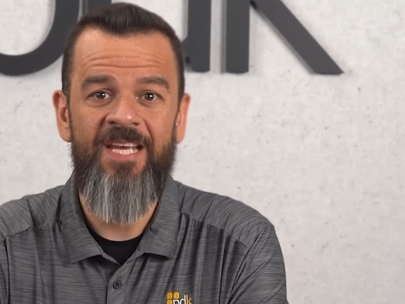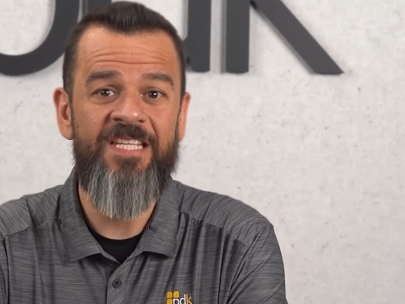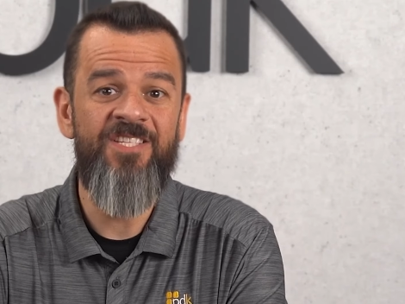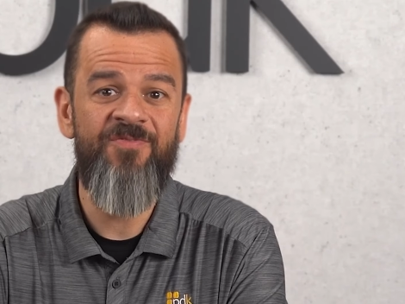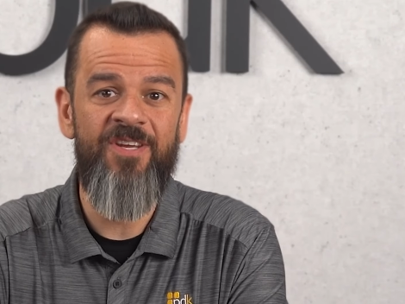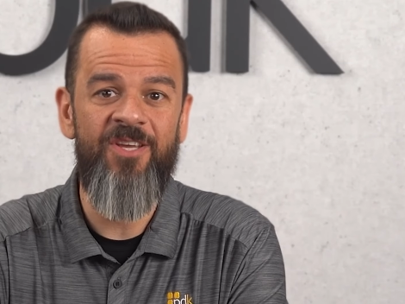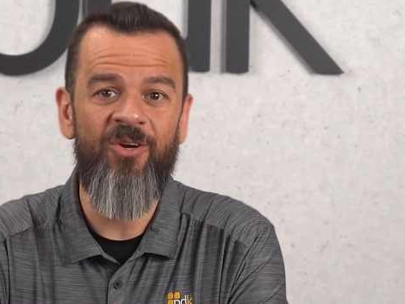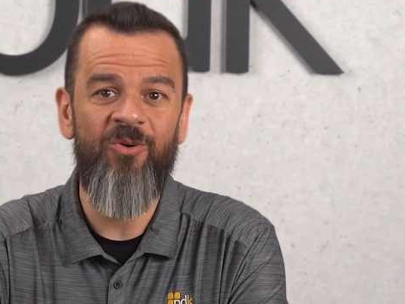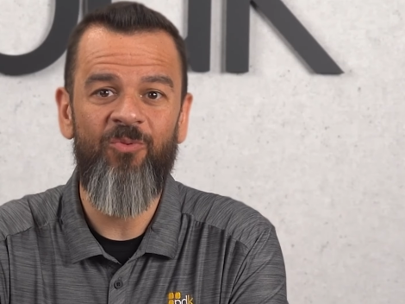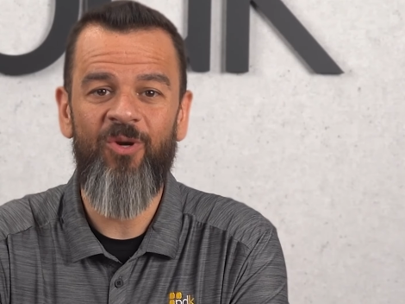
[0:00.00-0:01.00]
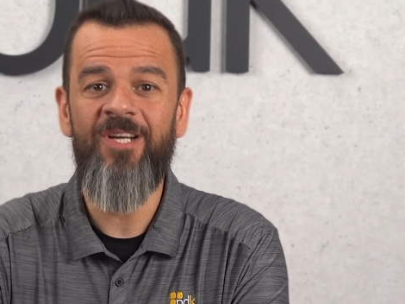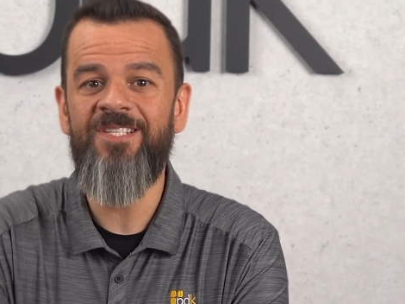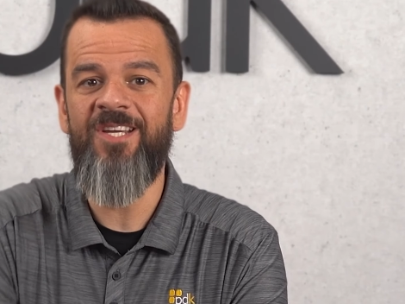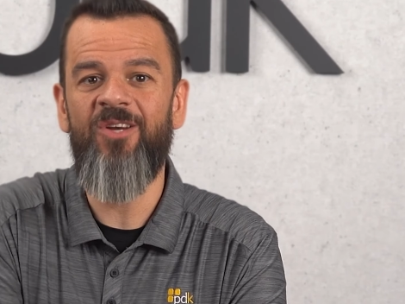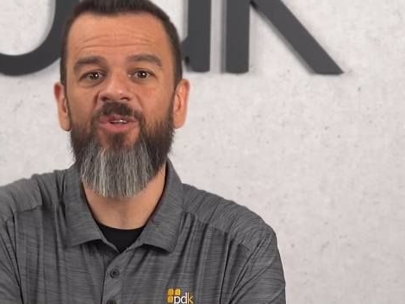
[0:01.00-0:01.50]
In this video, we're going to
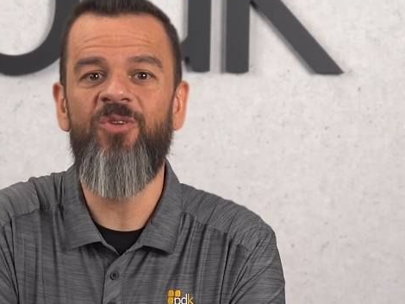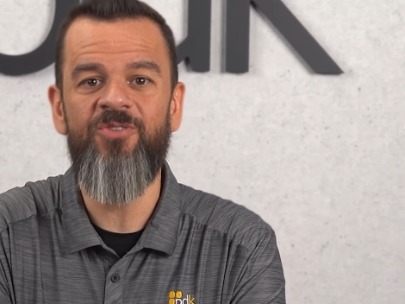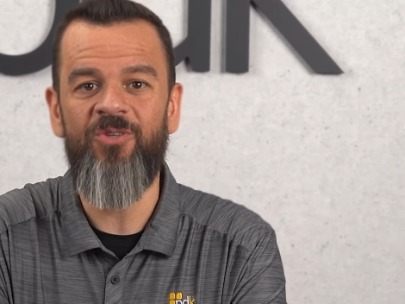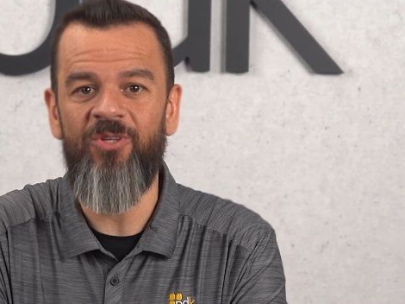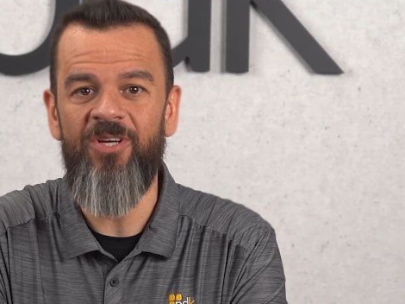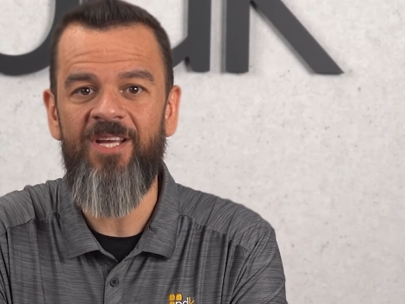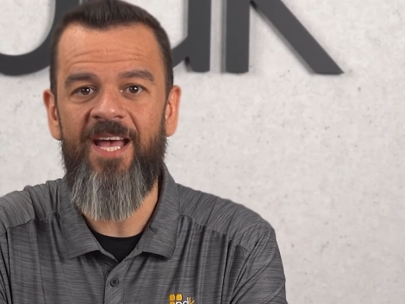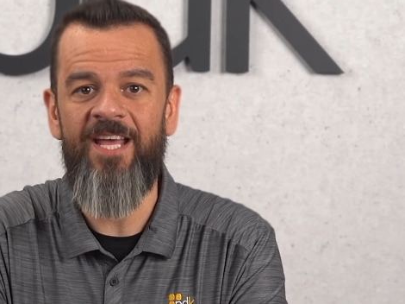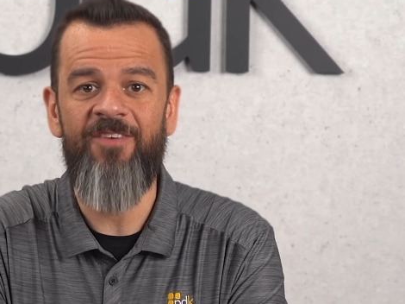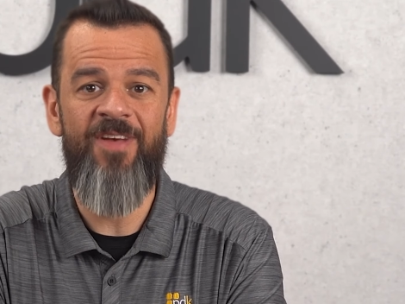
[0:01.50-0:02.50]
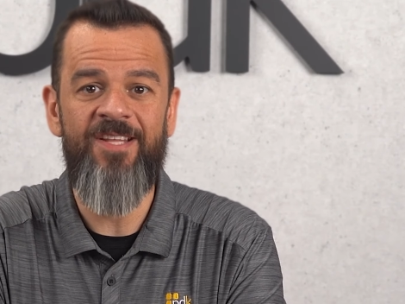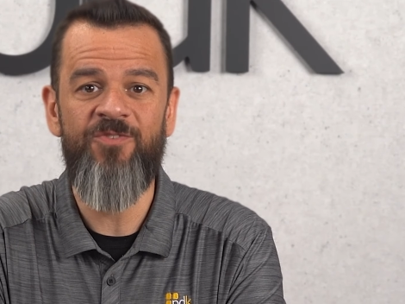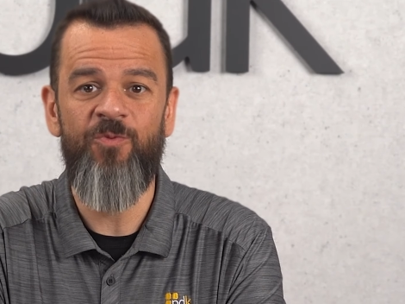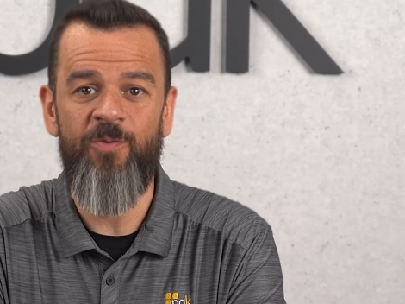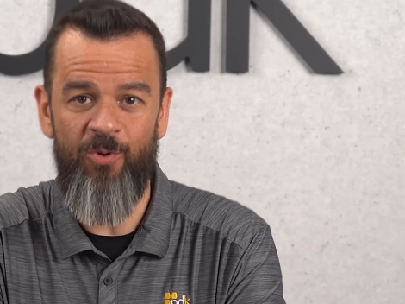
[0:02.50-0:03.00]
take a closer look at
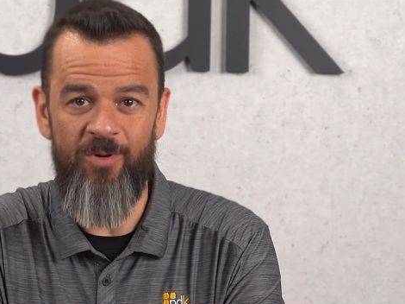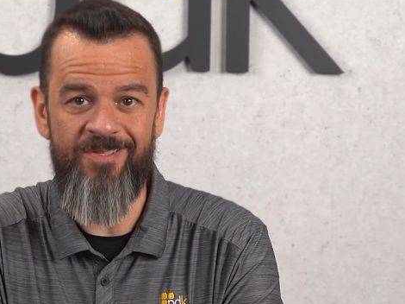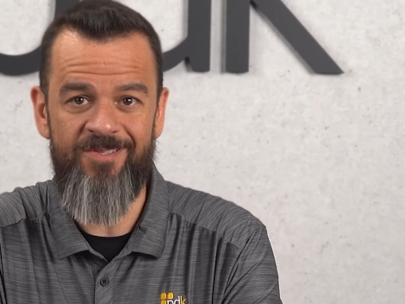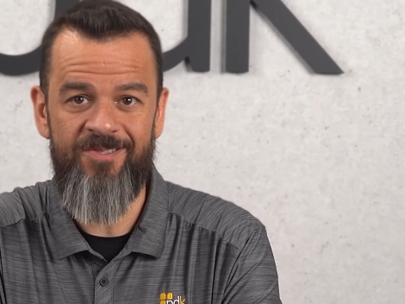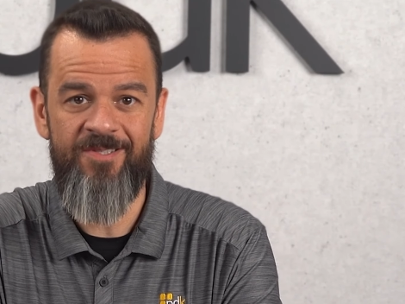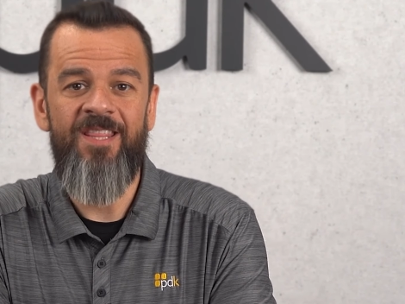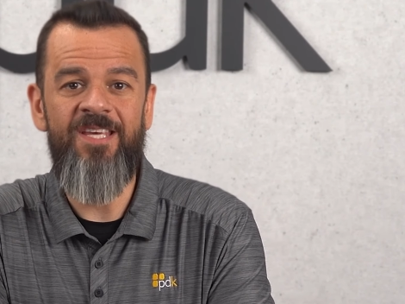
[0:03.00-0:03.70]
events reports.